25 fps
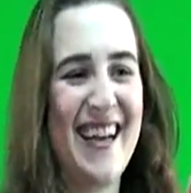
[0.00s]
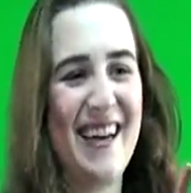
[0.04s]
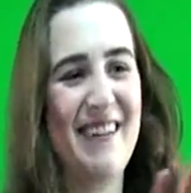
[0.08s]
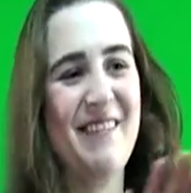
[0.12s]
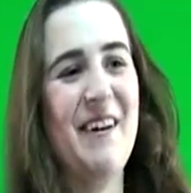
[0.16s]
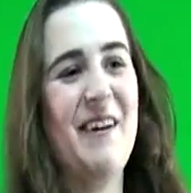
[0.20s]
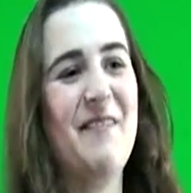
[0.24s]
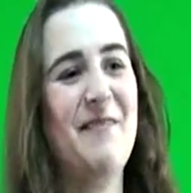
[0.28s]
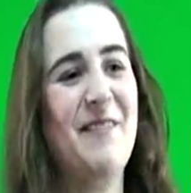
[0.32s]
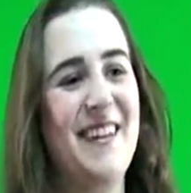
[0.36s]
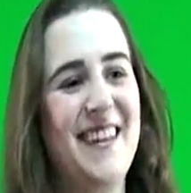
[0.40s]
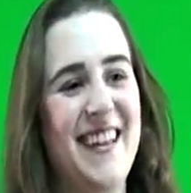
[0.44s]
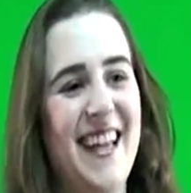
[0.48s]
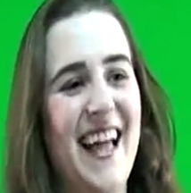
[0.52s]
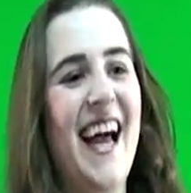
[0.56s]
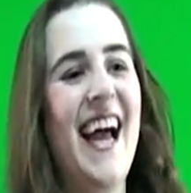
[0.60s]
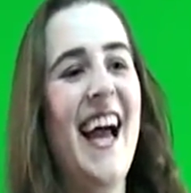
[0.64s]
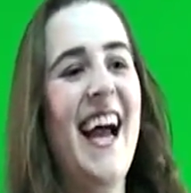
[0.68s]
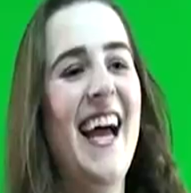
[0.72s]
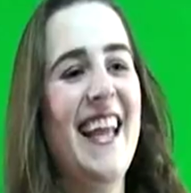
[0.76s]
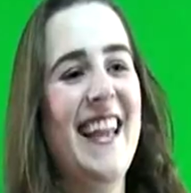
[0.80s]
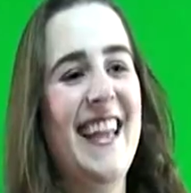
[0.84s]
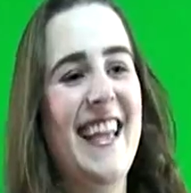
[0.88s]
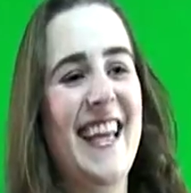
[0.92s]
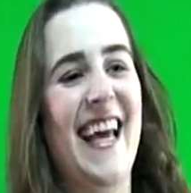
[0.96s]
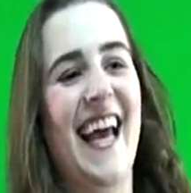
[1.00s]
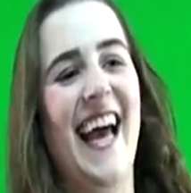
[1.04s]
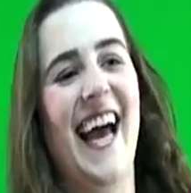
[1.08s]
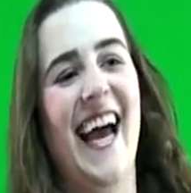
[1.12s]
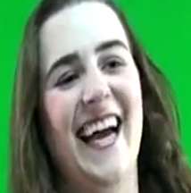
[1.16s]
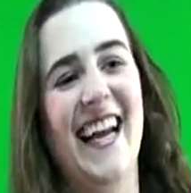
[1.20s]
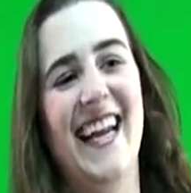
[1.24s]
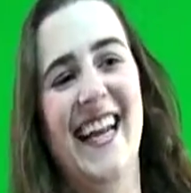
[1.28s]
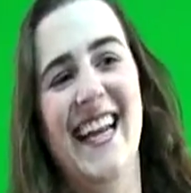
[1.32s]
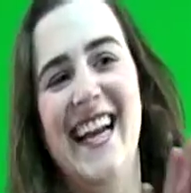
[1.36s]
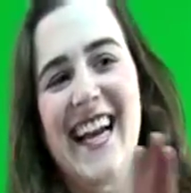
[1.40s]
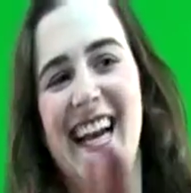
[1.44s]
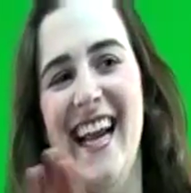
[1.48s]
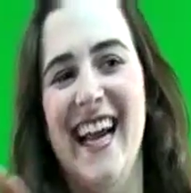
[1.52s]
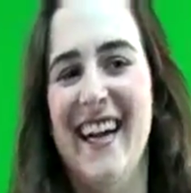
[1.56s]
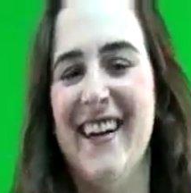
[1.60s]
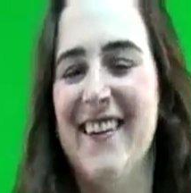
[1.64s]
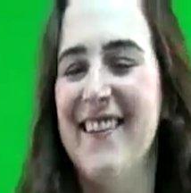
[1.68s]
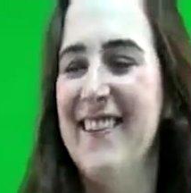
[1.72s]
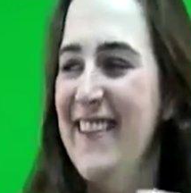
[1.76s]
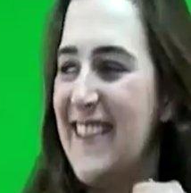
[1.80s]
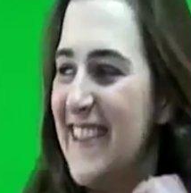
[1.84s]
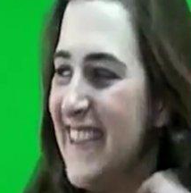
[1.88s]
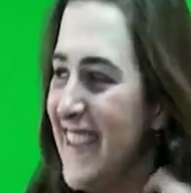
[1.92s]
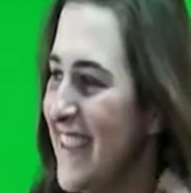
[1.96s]
come up with the Haley
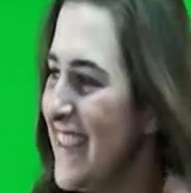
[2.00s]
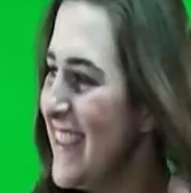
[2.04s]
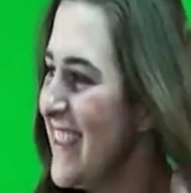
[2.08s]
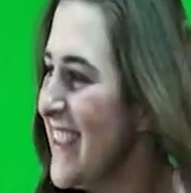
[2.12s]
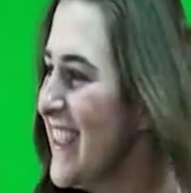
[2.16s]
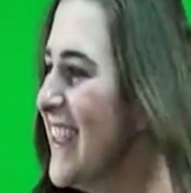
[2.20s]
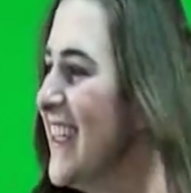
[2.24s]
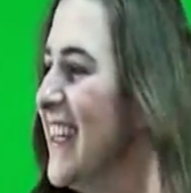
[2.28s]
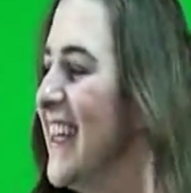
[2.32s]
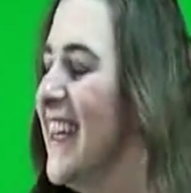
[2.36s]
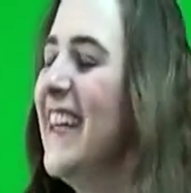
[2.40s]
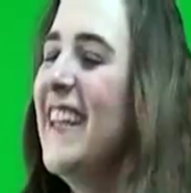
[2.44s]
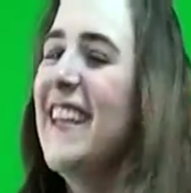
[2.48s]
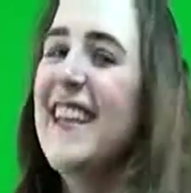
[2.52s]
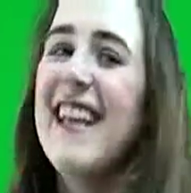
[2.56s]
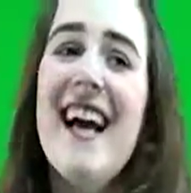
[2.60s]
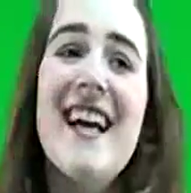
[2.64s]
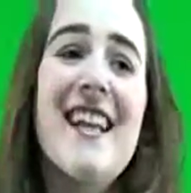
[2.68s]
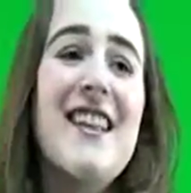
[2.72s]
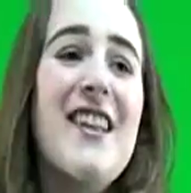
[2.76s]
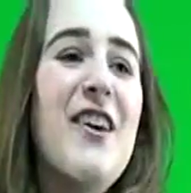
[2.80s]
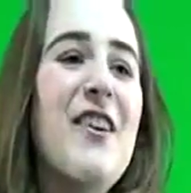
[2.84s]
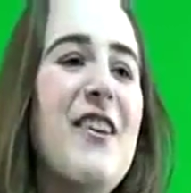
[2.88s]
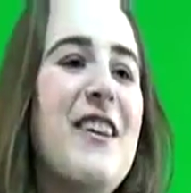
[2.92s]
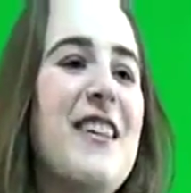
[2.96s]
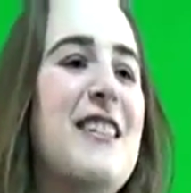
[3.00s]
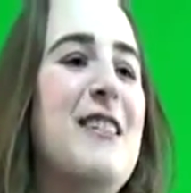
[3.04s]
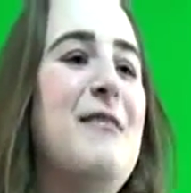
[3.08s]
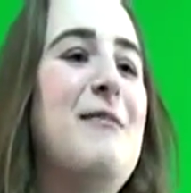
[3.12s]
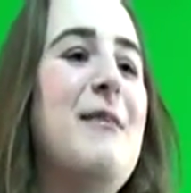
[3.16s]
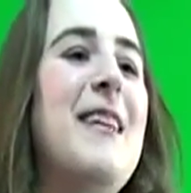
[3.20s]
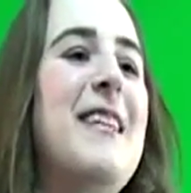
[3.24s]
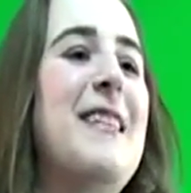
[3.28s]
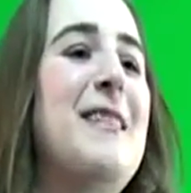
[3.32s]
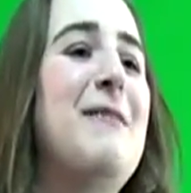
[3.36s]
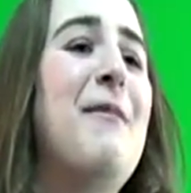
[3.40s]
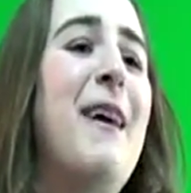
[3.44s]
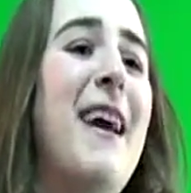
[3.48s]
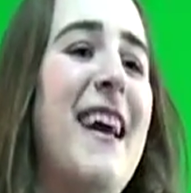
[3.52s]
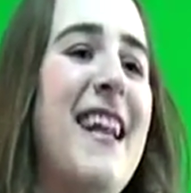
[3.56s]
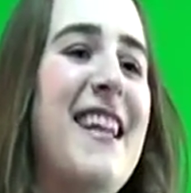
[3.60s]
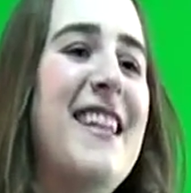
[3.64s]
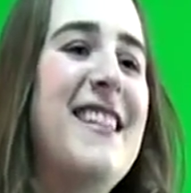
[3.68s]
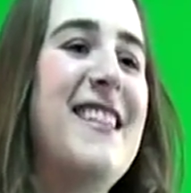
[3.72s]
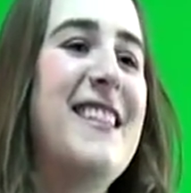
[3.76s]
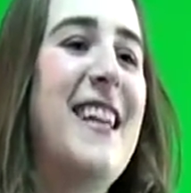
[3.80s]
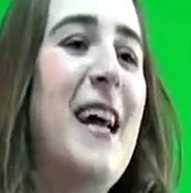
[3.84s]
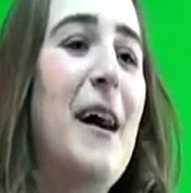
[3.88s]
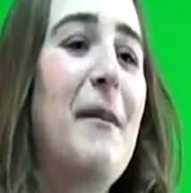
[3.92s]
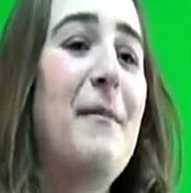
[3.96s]
language. Like Luke can speak
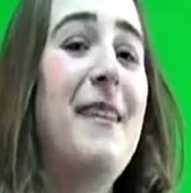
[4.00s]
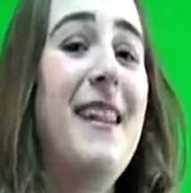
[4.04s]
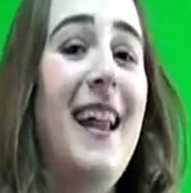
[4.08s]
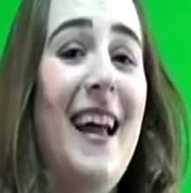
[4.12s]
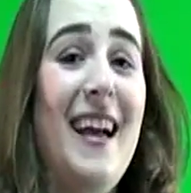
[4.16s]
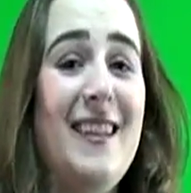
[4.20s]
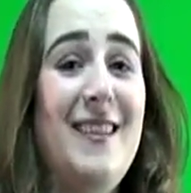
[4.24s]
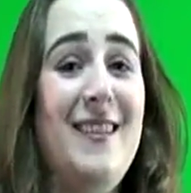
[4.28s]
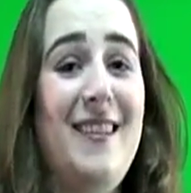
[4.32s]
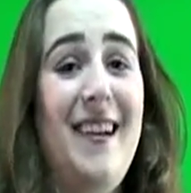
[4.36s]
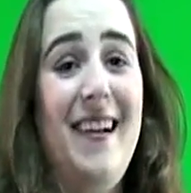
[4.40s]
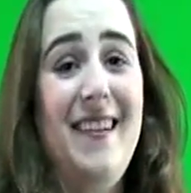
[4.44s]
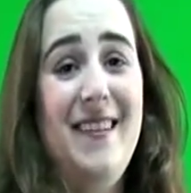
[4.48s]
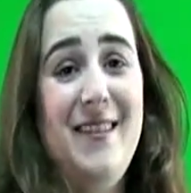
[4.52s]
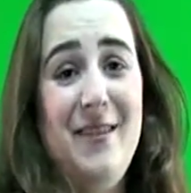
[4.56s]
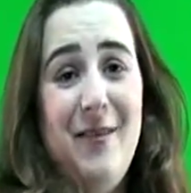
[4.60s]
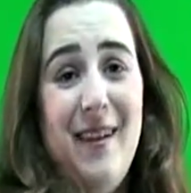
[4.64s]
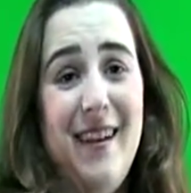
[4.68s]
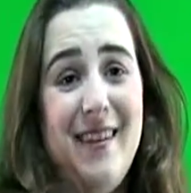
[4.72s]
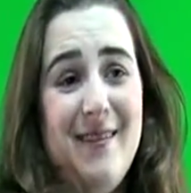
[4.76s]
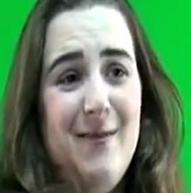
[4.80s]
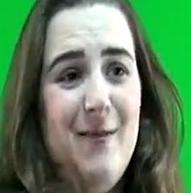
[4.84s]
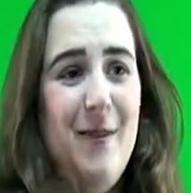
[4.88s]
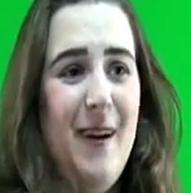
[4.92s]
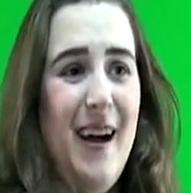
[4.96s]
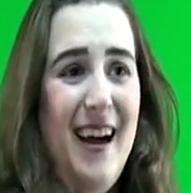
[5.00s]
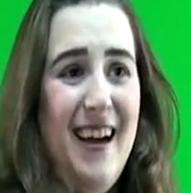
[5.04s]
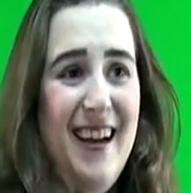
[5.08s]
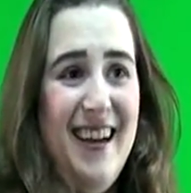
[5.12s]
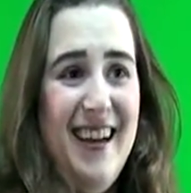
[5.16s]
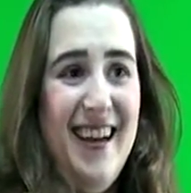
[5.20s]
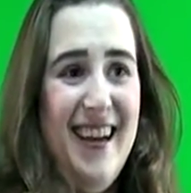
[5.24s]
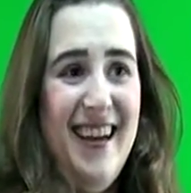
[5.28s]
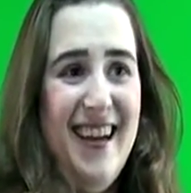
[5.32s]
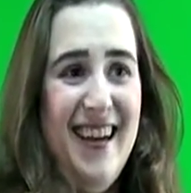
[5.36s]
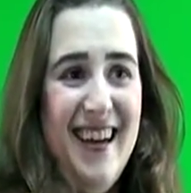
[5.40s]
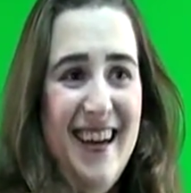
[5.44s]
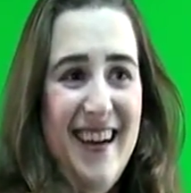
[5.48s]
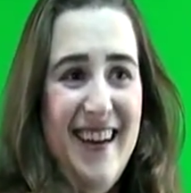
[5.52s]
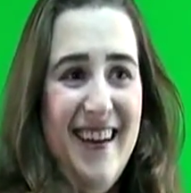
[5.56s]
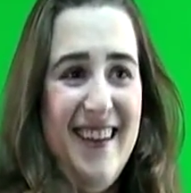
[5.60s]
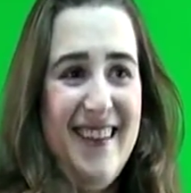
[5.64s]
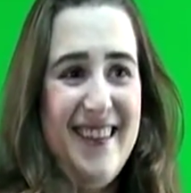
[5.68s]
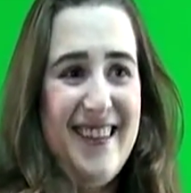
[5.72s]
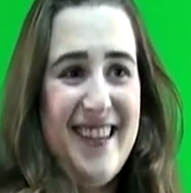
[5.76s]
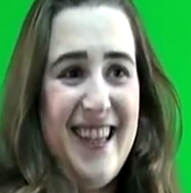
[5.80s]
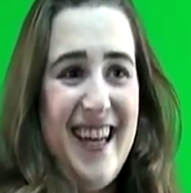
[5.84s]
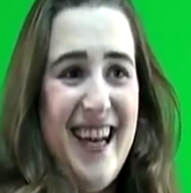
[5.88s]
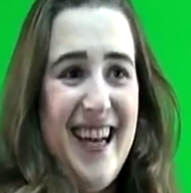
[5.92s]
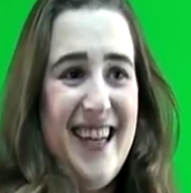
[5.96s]
Spanish, and I'll be like, that's right,
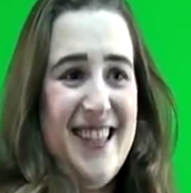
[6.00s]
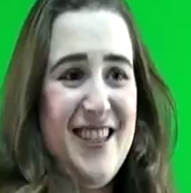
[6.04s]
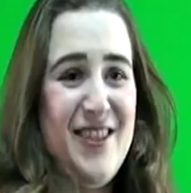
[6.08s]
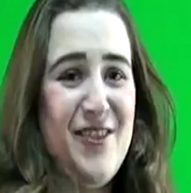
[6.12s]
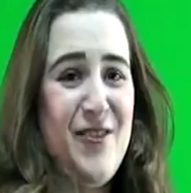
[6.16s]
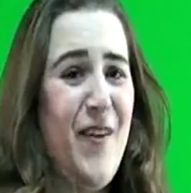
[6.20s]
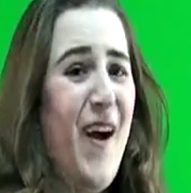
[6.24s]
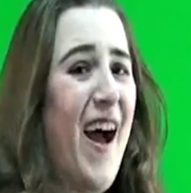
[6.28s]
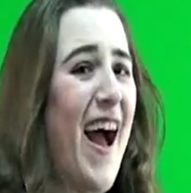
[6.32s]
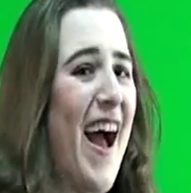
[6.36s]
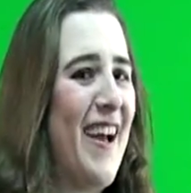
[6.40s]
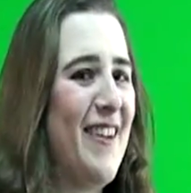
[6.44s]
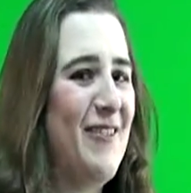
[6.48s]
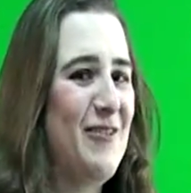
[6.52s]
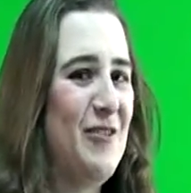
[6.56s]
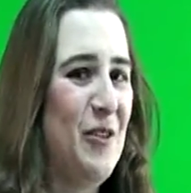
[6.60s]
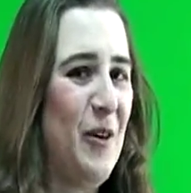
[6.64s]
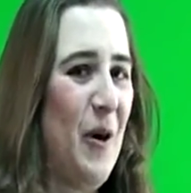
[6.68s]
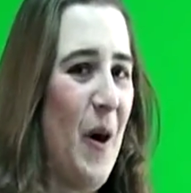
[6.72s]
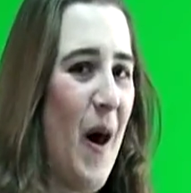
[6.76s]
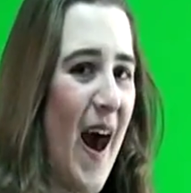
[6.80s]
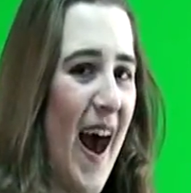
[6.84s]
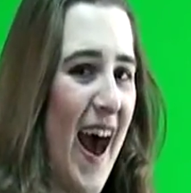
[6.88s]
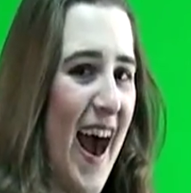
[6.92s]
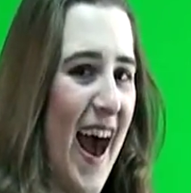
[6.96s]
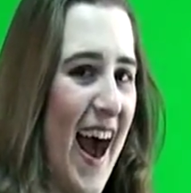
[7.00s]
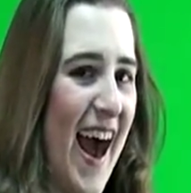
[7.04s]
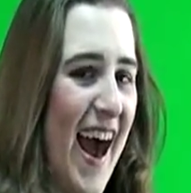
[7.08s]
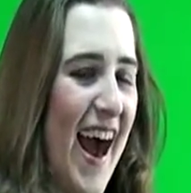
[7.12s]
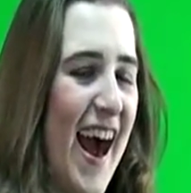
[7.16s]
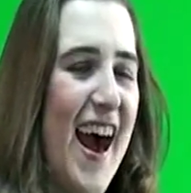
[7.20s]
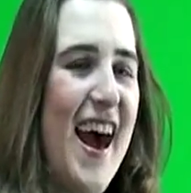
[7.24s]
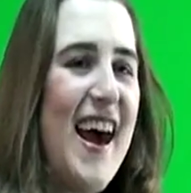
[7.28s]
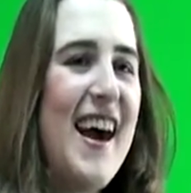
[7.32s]
that's right.